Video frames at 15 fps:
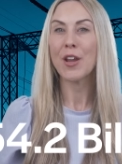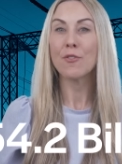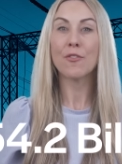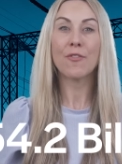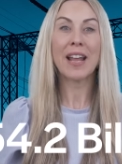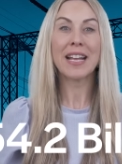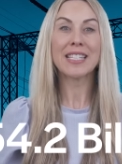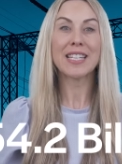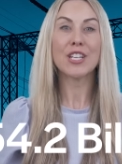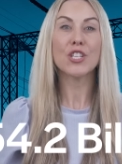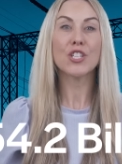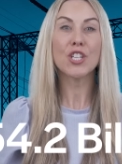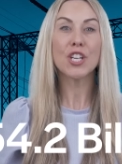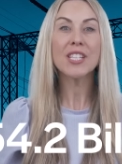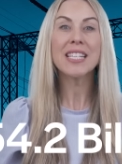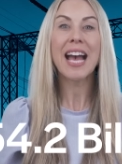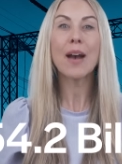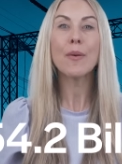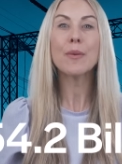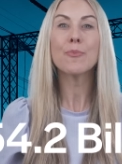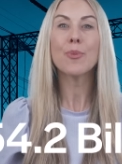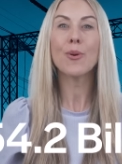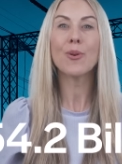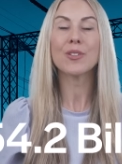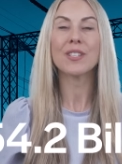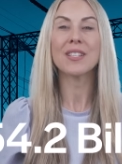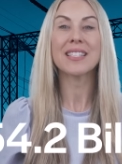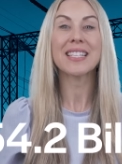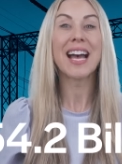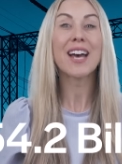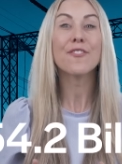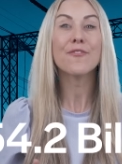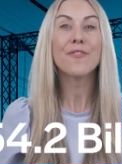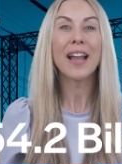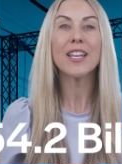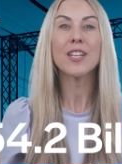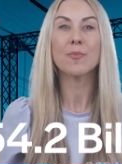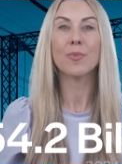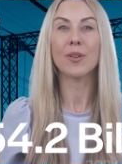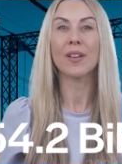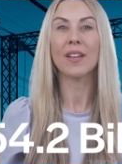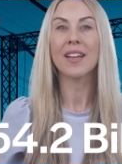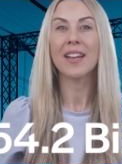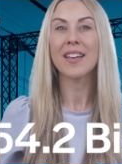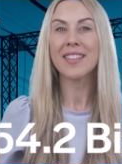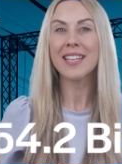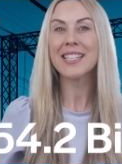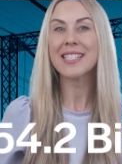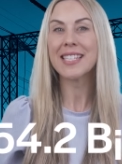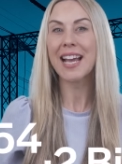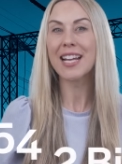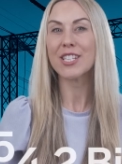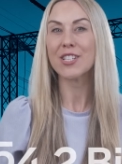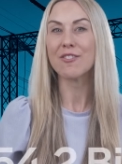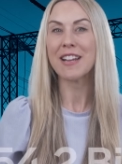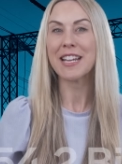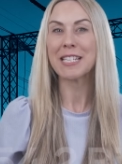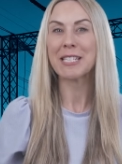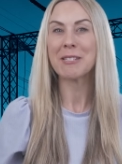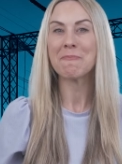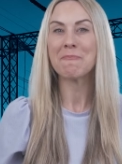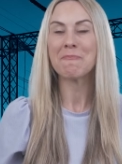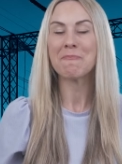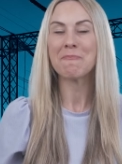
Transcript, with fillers: reflecting just how important and valuable this sector is.